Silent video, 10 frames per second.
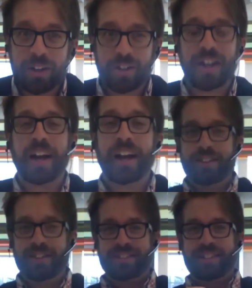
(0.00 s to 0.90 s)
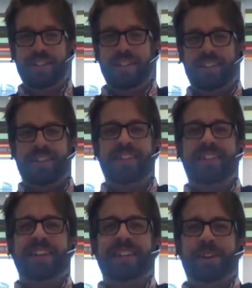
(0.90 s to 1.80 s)
The end is near,
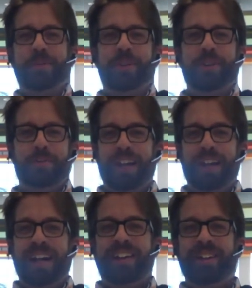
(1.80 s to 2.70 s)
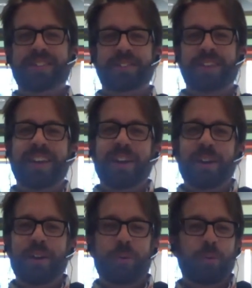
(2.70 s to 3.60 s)
like they can wear the placards and
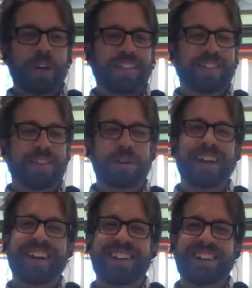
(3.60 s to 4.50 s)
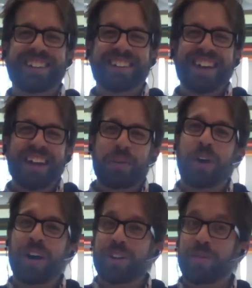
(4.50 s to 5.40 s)
ring the bell and
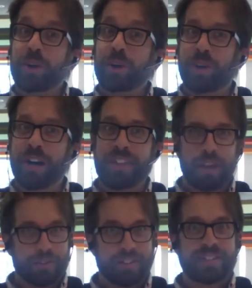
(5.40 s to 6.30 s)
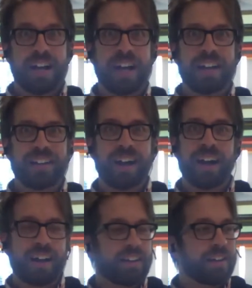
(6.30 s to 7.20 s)
walk through, right? That was the sign
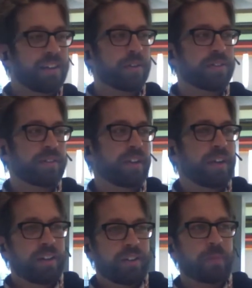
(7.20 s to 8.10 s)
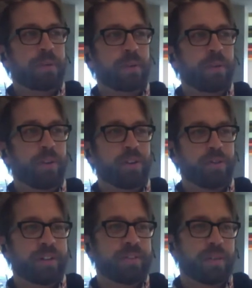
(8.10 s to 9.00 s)
guy. And then there was like people that
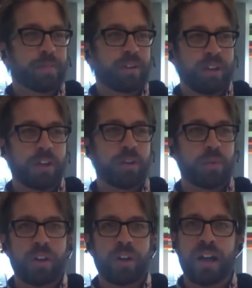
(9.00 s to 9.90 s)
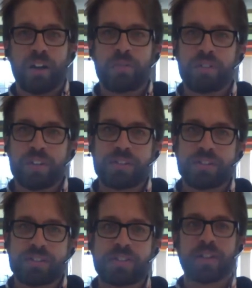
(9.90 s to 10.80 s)
dressed up in like gorilla outfits
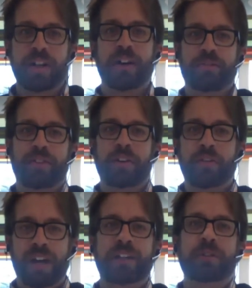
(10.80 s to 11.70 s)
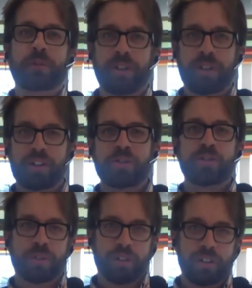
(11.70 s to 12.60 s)
and stood out in front of the vacuum cleaner
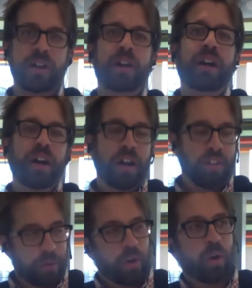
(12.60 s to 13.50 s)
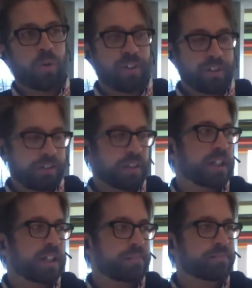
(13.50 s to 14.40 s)
store, and they would hold their sign.